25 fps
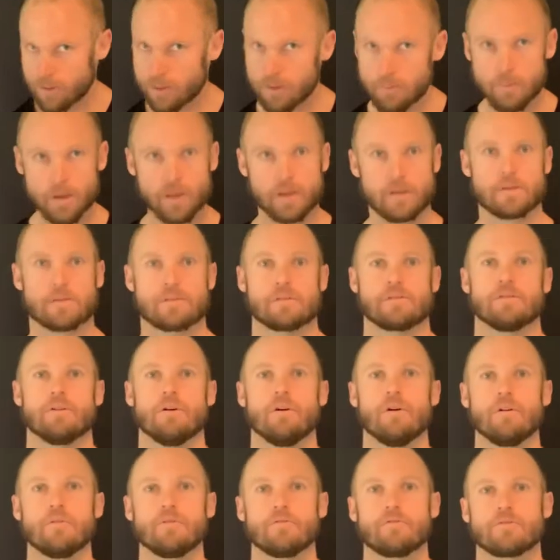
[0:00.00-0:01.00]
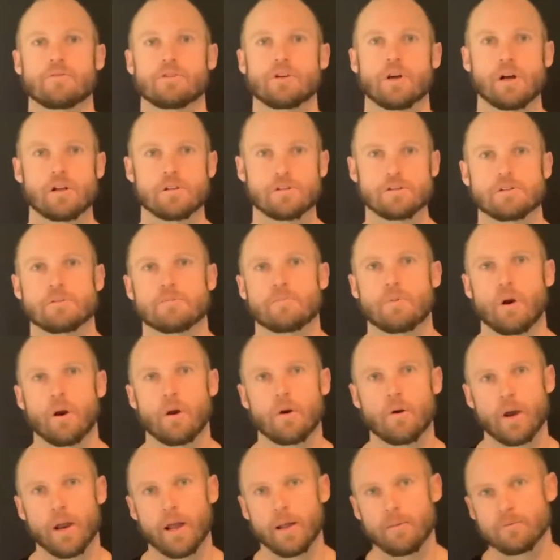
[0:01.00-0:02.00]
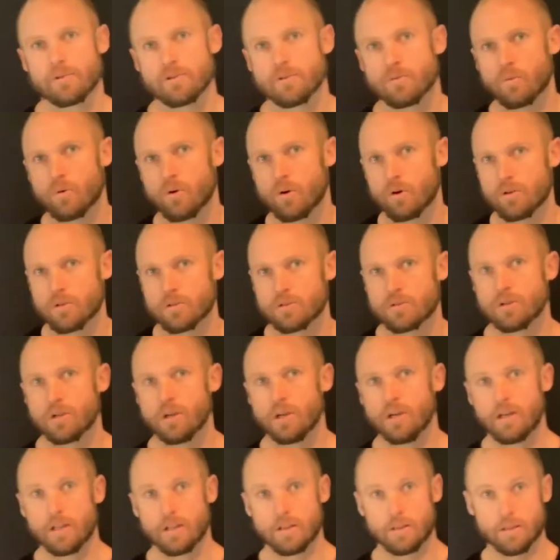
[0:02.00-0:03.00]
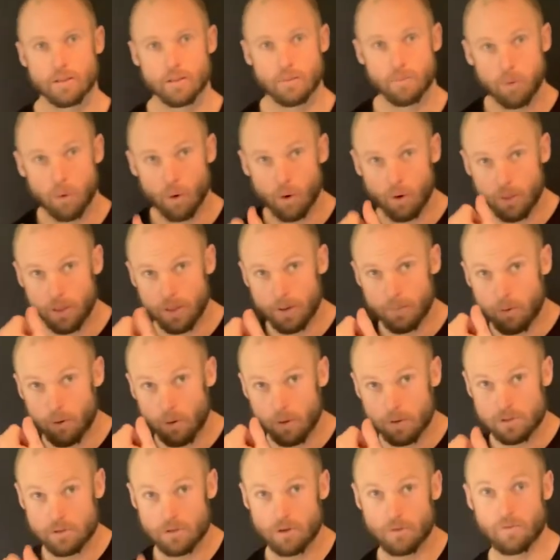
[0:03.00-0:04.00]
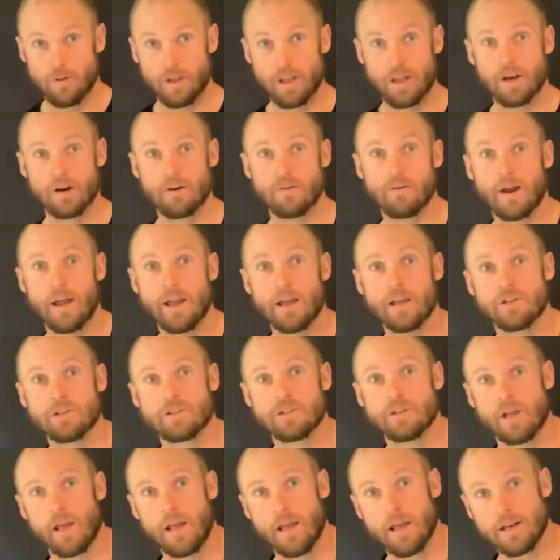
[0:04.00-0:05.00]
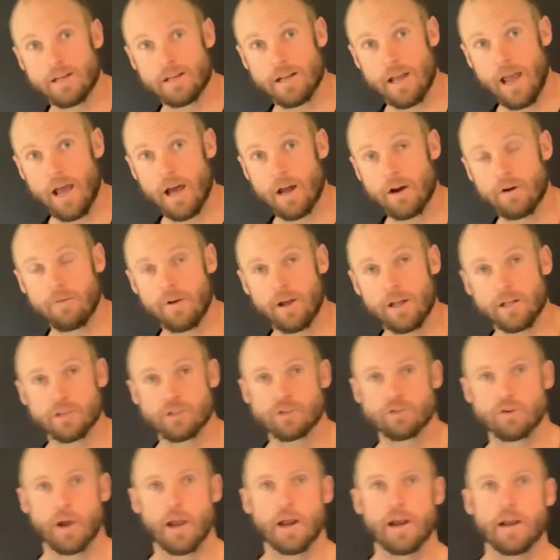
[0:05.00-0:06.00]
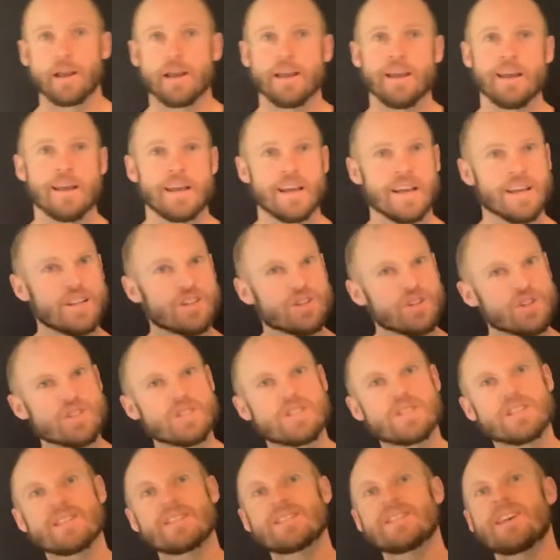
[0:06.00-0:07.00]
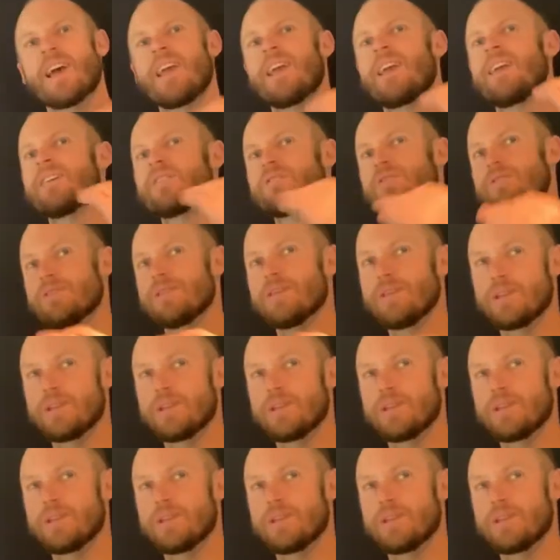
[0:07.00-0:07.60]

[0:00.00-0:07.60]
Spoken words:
the mix of Charles's programs, was the importance of inner range and outer range training. He just didn't take it to the